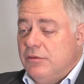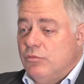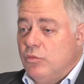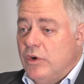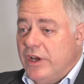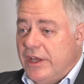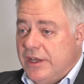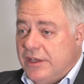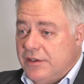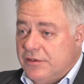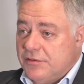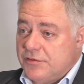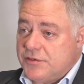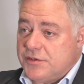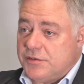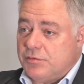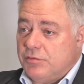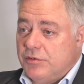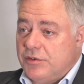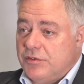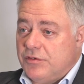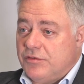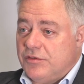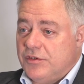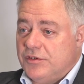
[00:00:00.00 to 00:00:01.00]
in Wales,
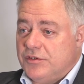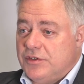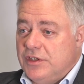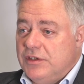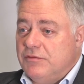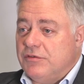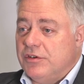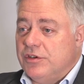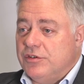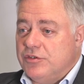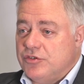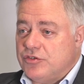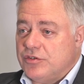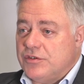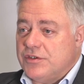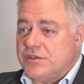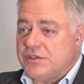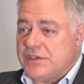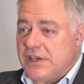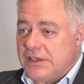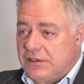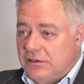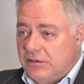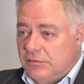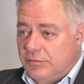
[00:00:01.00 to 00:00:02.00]
with the devolution
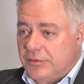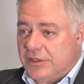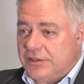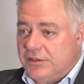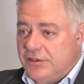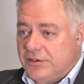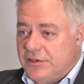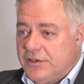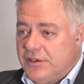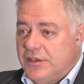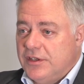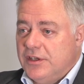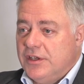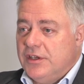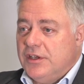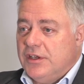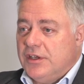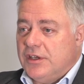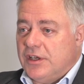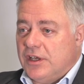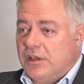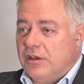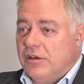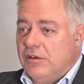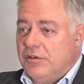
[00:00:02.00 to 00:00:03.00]
settlement,
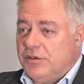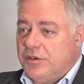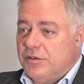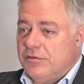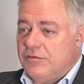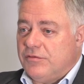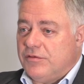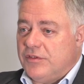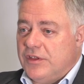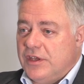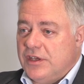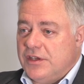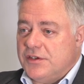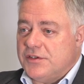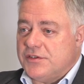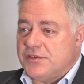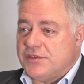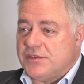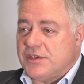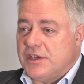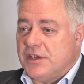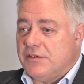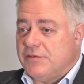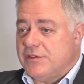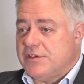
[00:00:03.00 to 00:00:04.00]
a lot of the
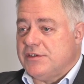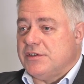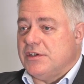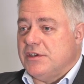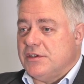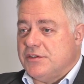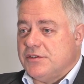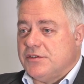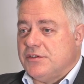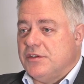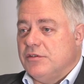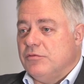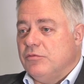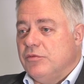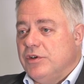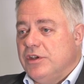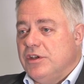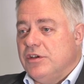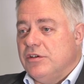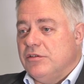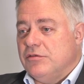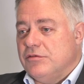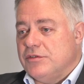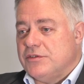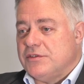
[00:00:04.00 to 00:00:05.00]
services that we
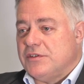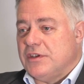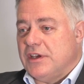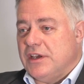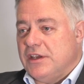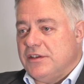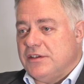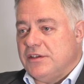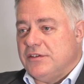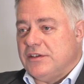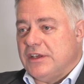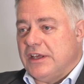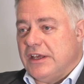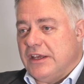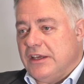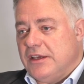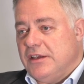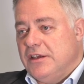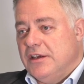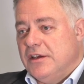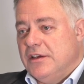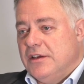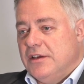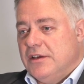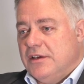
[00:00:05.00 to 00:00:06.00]
use day to
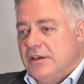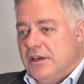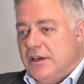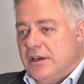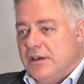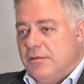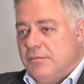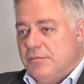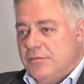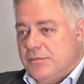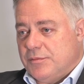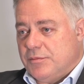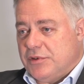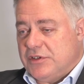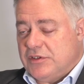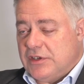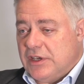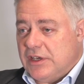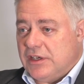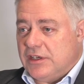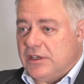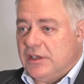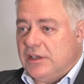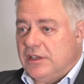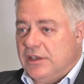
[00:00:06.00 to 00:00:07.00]
day,
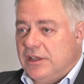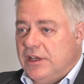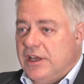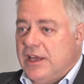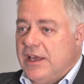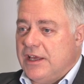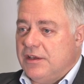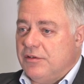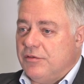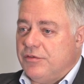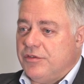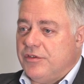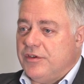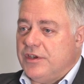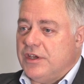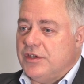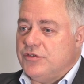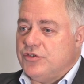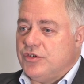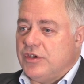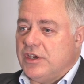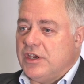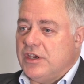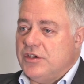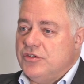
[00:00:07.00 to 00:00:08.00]
particularly health and
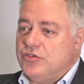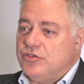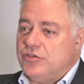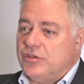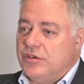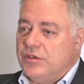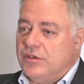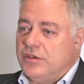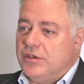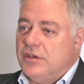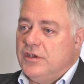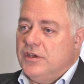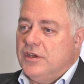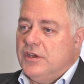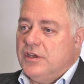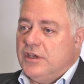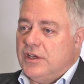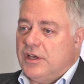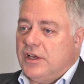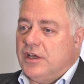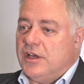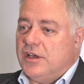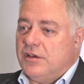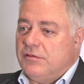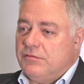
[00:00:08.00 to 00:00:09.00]
education,
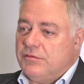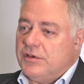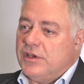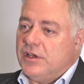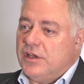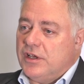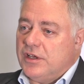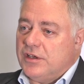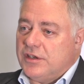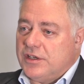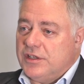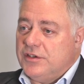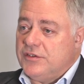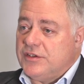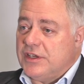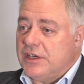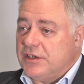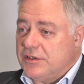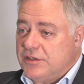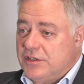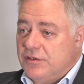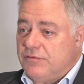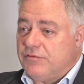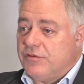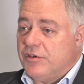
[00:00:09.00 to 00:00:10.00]
are
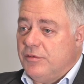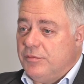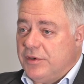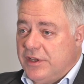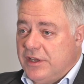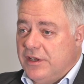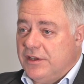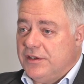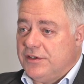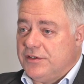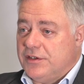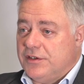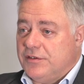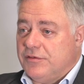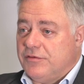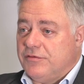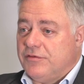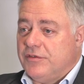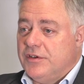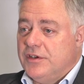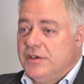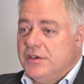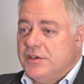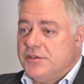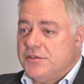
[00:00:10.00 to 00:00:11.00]
conducted from
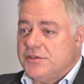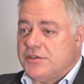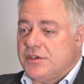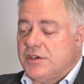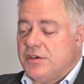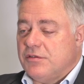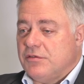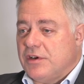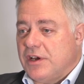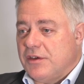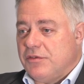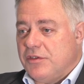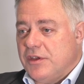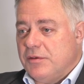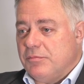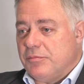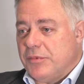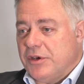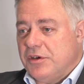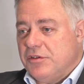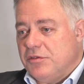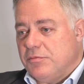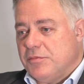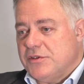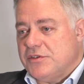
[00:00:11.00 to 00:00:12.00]
Cardiff. So I think
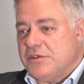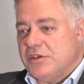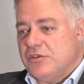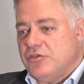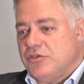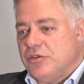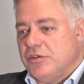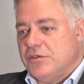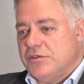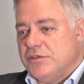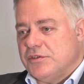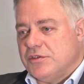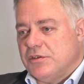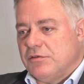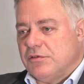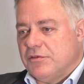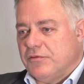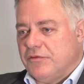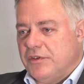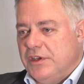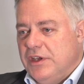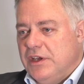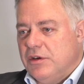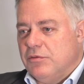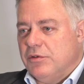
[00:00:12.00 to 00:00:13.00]
both positions are
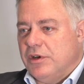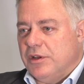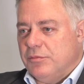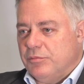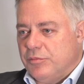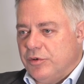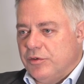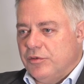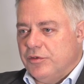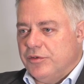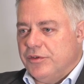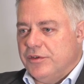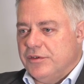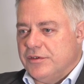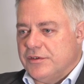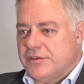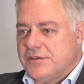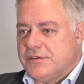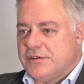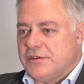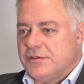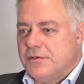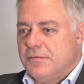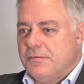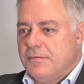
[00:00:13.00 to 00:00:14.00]
of equal
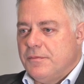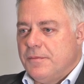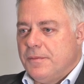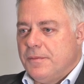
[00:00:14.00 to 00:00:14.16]
importance.